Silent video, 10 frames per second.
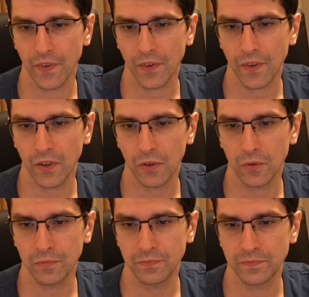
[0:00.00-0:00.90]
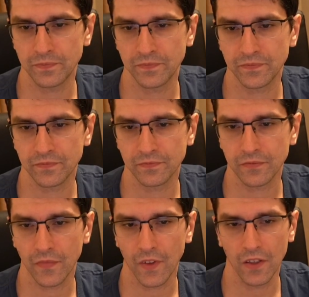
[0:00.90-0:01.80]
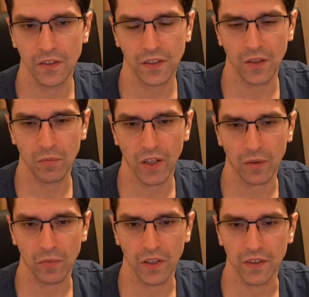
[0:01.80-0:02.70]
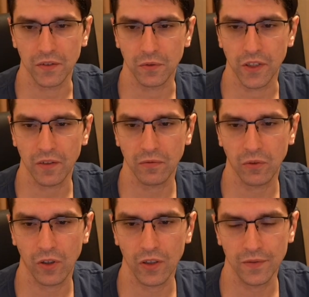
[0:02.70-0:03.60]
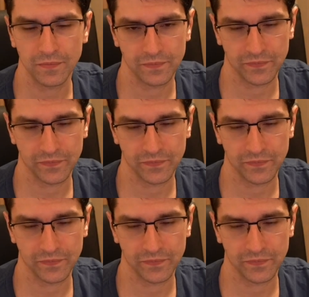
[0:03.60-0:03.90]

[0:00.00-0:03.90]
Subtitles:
So in the game, black played queen f4,